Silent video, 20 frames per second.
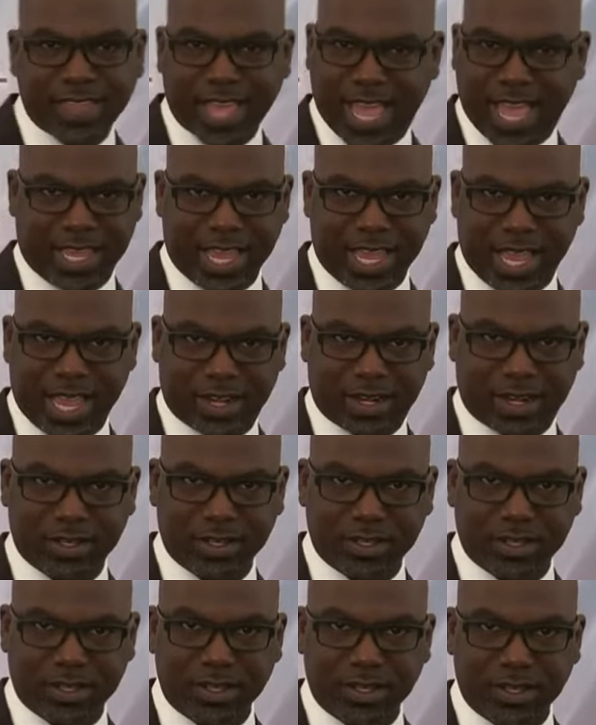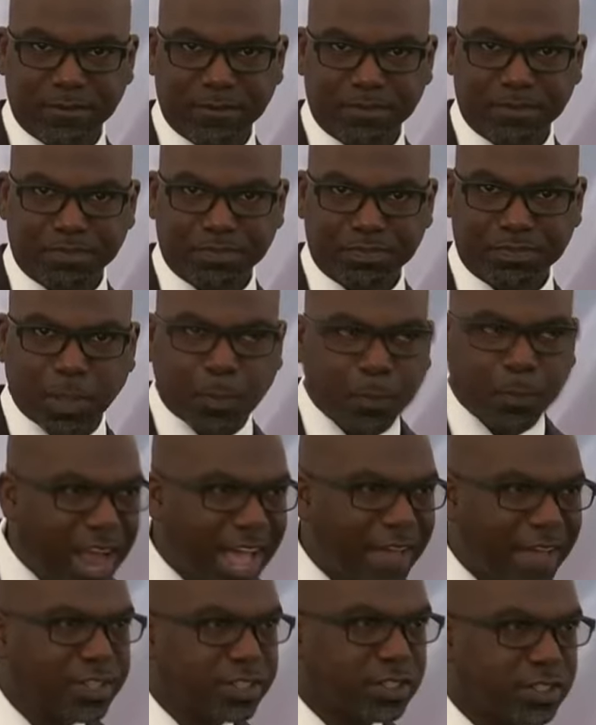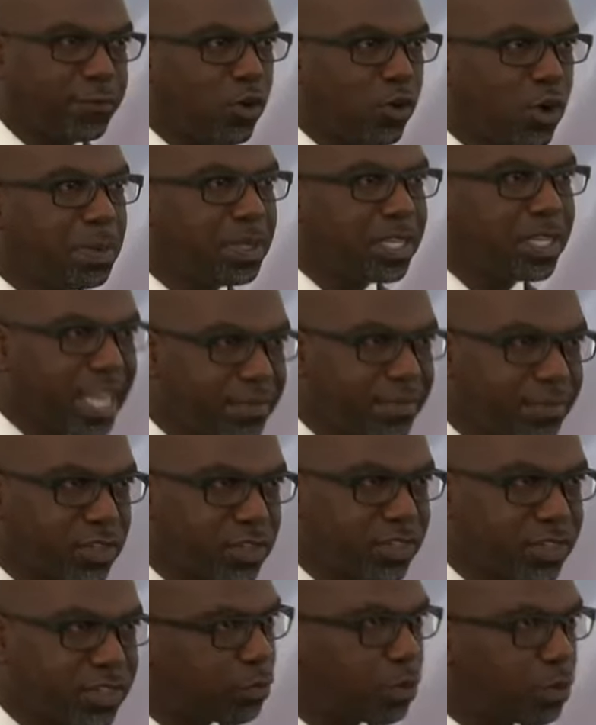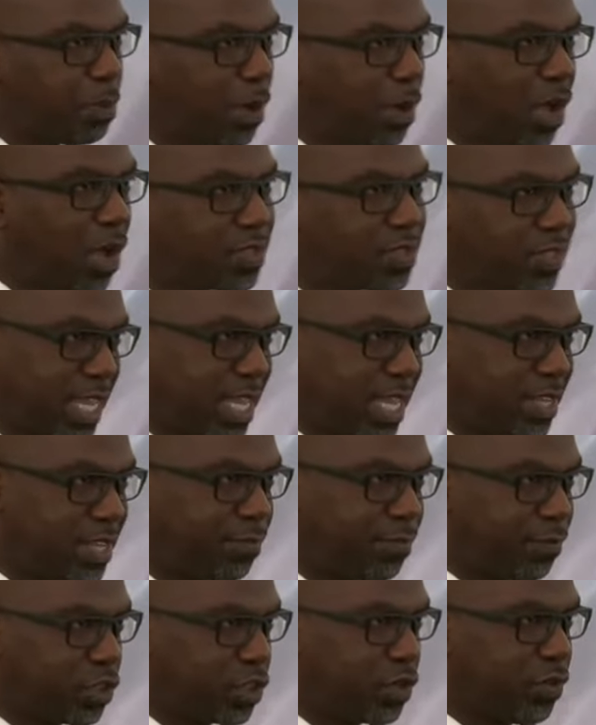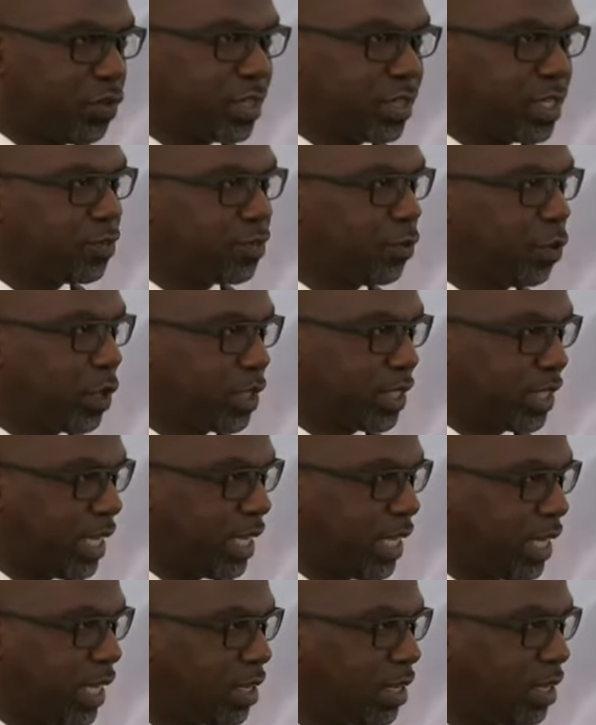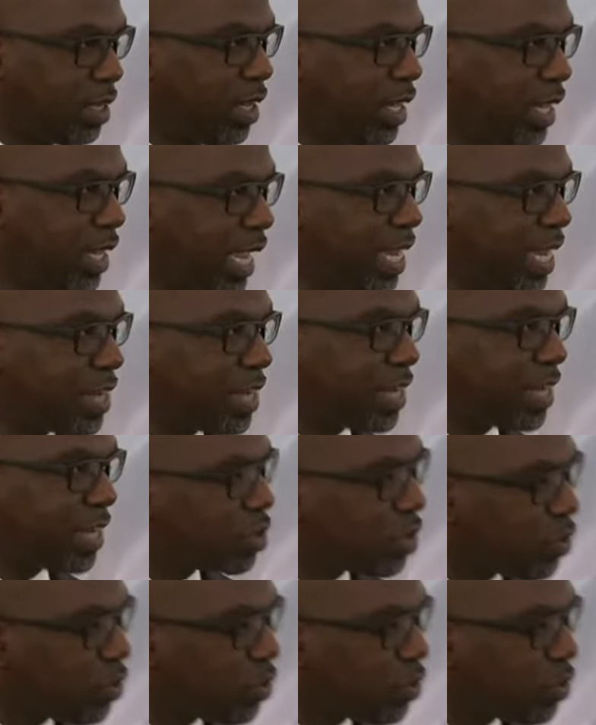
that yet. The prophets are for believers. That's what Paul says in 1 Corinthians 14. And so the